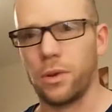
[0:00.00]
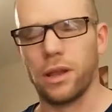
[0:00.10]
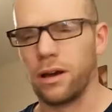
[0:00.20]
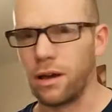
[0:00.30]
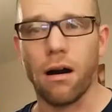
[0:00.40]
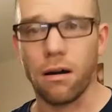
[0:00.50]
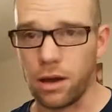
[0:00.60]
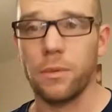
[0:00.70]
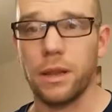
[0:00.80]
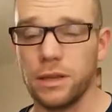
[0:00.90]
cope with it. I
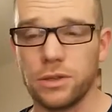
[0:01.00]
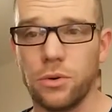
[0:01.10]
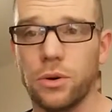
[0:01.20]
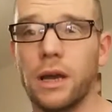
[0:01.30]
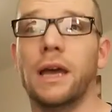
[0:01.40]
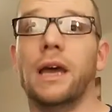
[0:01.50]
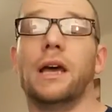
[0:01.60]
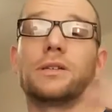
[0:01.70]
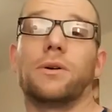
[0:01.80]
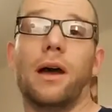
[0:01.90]
can't cope with it at all.
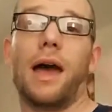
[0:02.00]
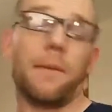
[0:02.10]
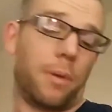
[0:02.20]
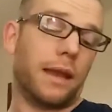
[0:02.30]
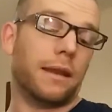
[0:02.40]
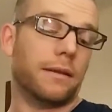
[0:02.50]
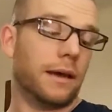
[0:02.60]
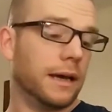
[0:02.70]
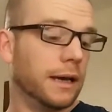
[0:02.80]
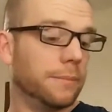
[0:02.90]
So I hate pain,
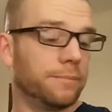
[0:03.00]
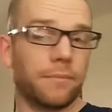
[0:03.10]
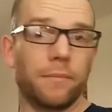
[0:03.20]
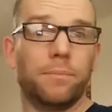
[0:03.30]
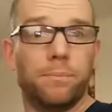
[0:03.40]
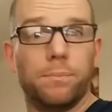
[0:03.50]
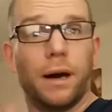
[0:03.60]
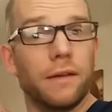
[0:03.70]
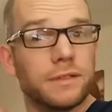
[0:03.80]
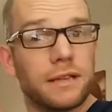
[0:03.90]

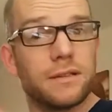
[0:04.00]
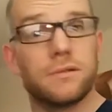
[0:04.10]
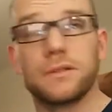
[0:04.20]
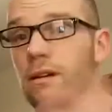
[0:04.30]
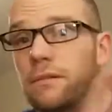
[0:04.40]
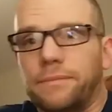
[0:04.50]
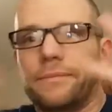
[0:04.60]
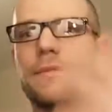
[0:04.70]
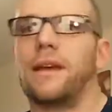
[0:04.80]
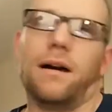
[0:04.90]
but I love tattoos, so
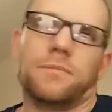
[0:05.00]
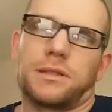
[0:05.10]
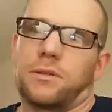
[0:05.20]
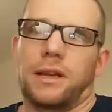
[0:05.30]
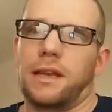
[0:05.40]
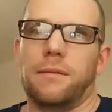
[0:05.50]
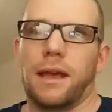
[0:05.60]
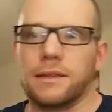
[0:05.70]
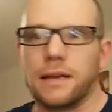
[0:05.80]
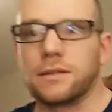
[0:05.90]
I'm still going to keep
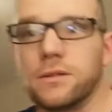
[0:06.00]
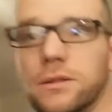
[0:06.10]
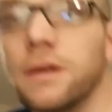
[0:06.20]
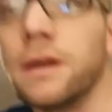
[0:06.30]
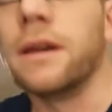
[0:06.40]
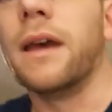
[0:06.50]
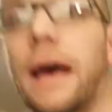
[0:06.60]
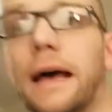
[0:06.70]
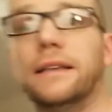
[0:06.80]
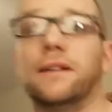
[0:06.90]
getting tattoos,
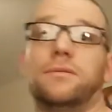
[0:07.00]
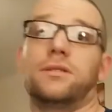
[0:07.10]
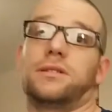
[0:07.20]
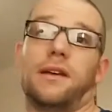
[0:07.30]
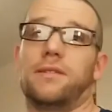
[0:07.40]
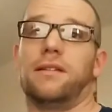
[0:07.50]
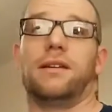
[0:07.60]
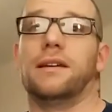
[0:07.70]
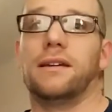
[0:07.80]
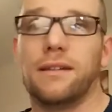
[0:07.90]
and I'll just have
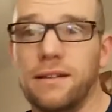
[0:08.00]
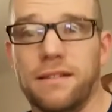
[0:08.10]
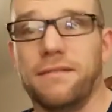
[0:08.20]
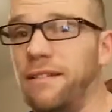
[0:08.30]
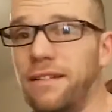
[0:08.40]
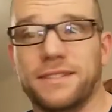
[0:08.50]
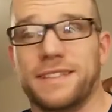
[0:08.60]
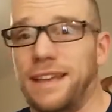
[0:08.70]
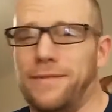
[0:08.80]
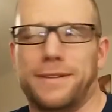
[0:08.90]
to,
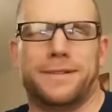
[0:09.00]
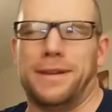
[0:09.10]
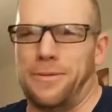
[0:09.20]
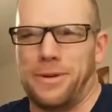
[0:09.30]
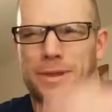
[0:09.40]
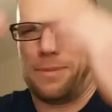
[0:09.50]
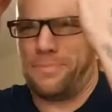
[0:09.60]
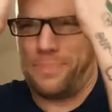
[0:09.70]
deal with the